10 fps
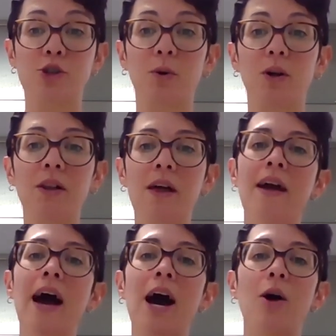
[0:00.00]
virtual
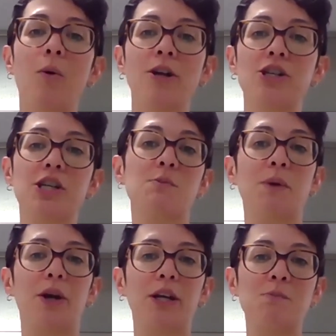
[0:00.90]
Orange
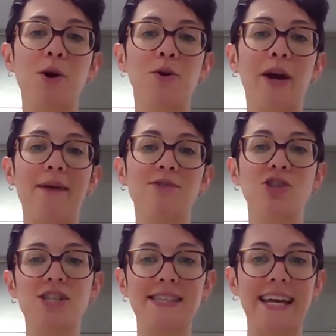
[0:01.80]
Experience programs,
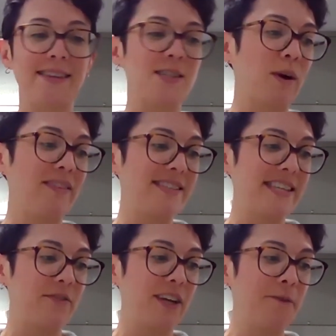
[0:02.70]
just like this one this
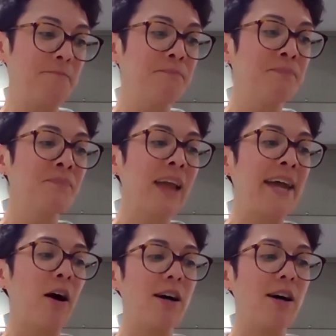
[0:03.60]
evening.
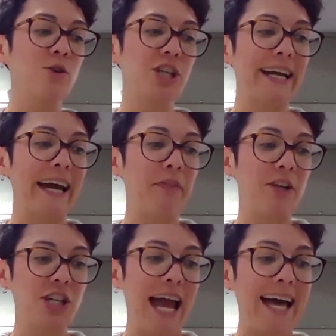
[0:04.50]
And also check out the
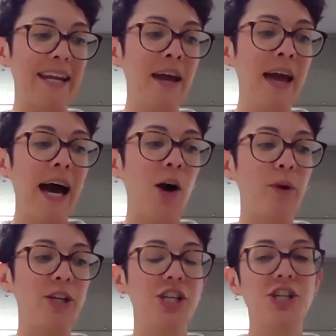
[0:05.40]
chat.
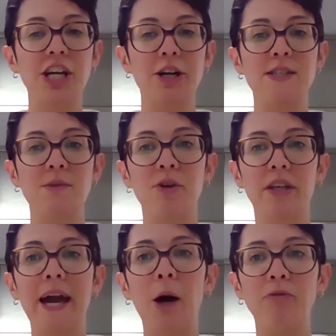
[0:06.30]
We just shared some
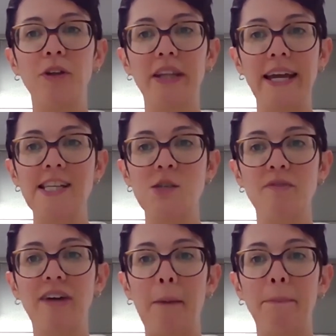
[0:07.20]
really helpful links.
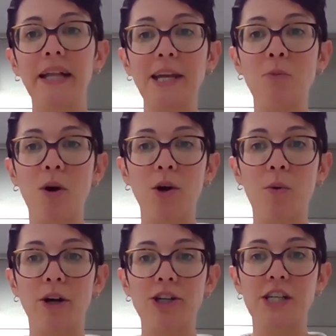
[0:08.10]
We've got plenty more
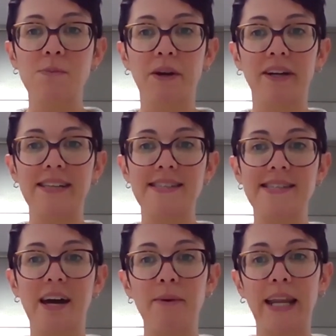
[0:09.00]
Orange
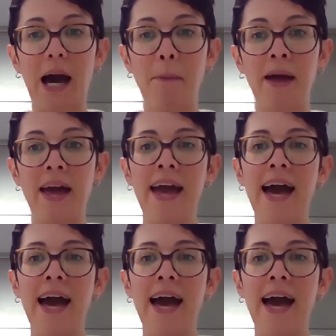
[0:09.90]
Experiences coming up